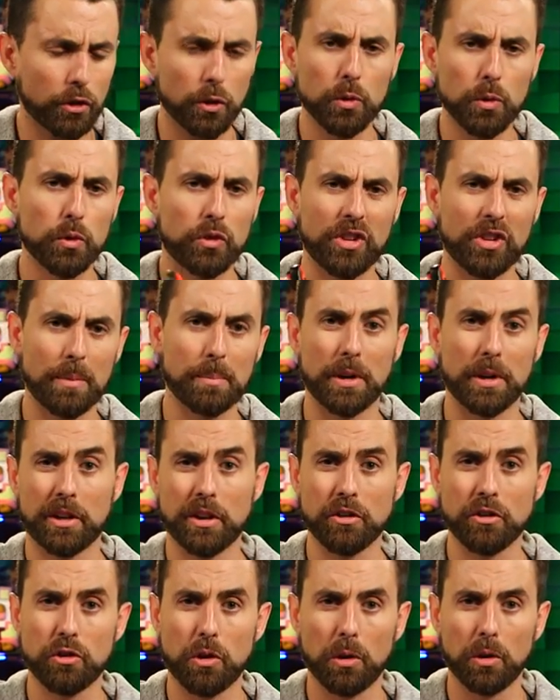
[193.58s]
two separate
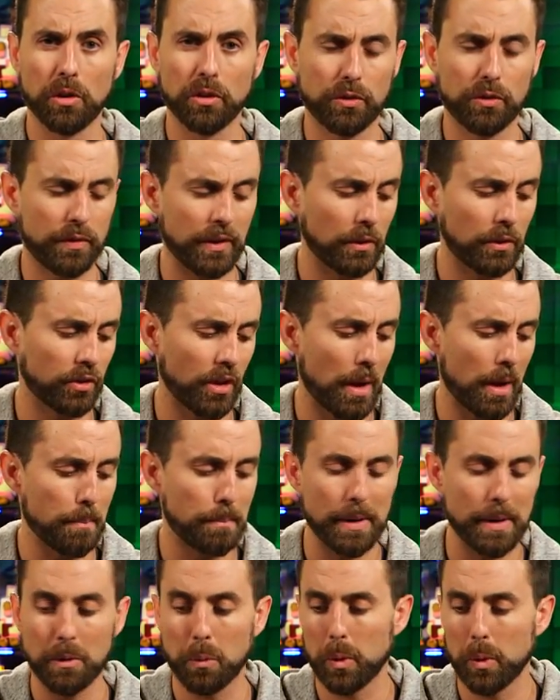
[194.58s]
controllers feels a
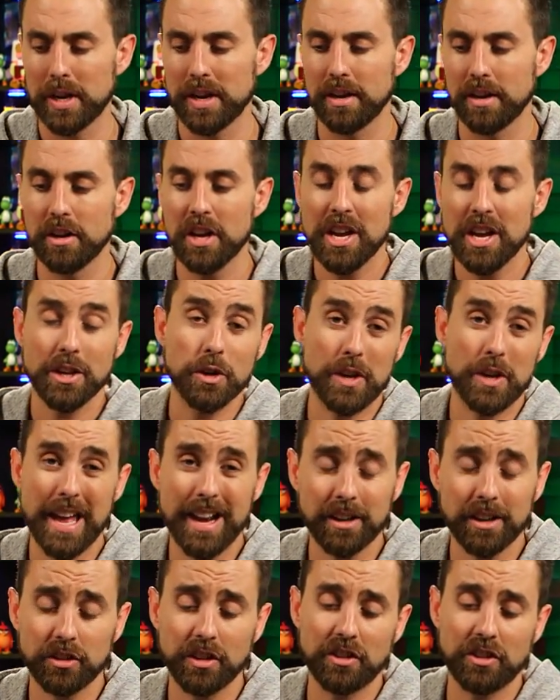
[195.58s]
bit weird, you
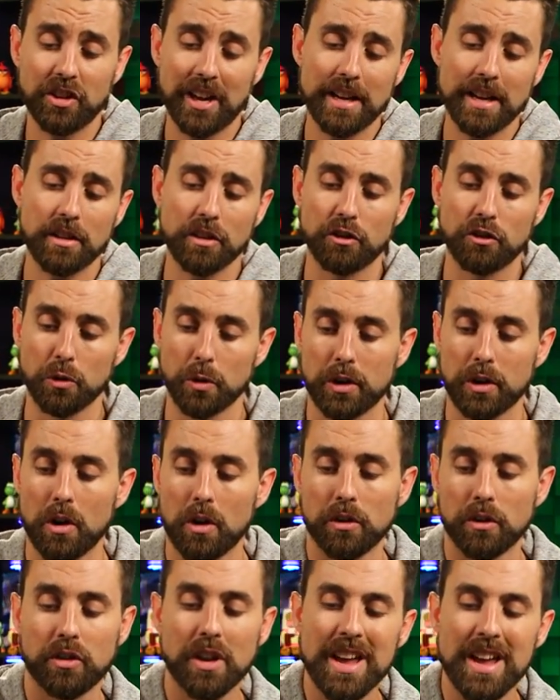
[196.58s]
can actually take the
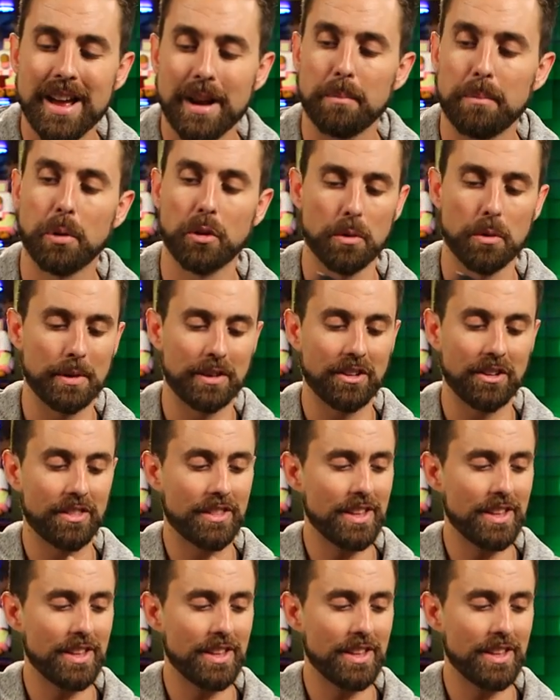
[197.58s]
Joy-Cons and put them into